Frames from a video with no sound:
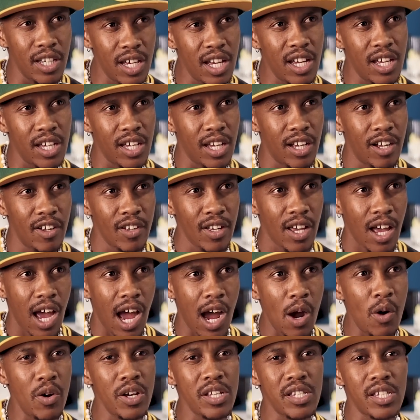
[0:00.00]
Yeah,
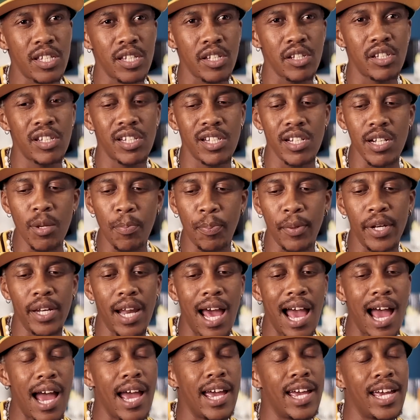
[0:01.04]
I was
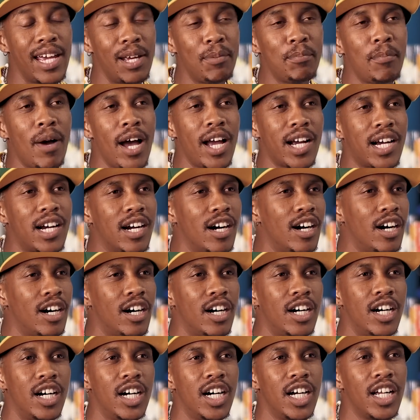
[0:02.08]
sleeping in my
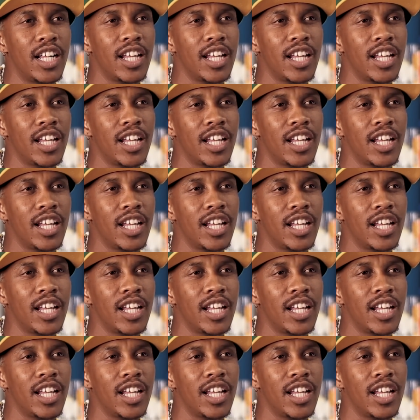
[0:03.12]
car